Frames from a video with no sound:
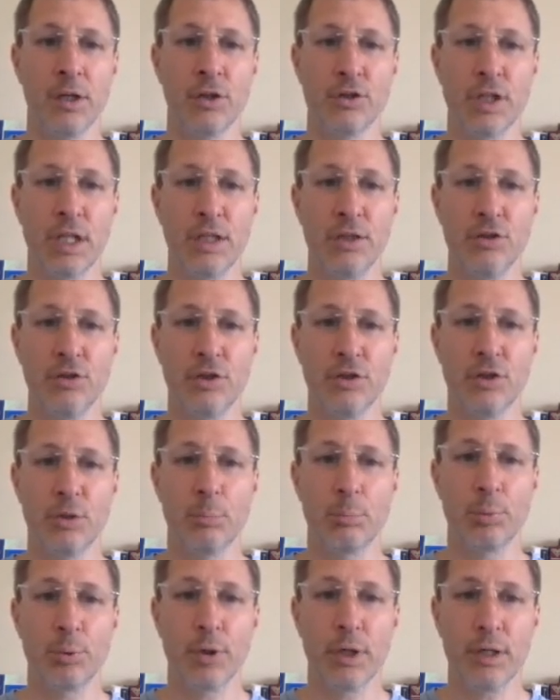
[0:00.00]
changing the
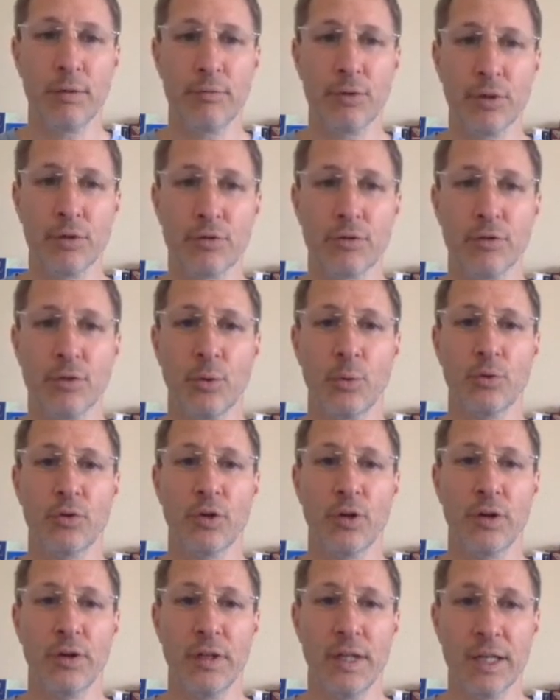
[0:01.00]
previous
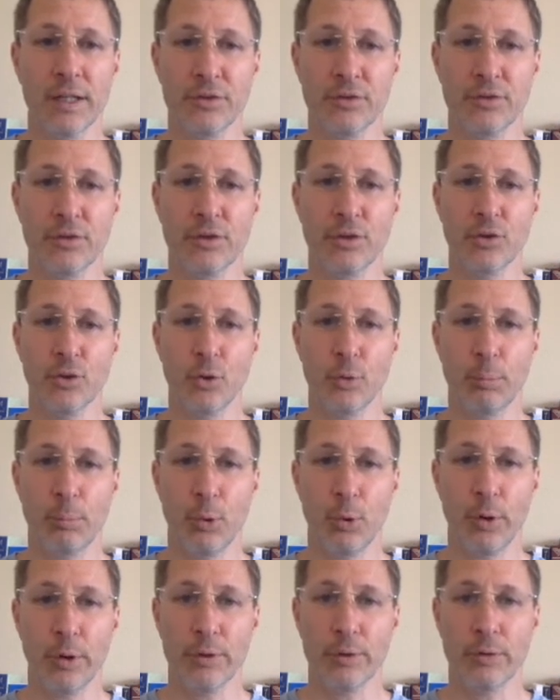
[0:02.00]
node's next node
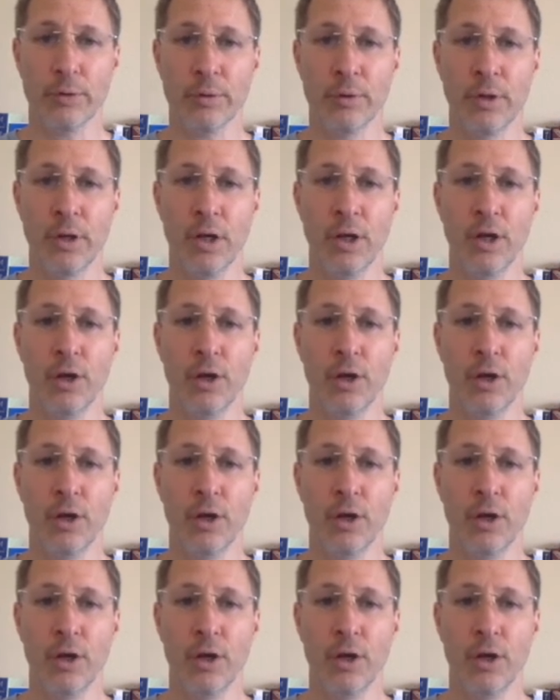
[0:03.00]
pointer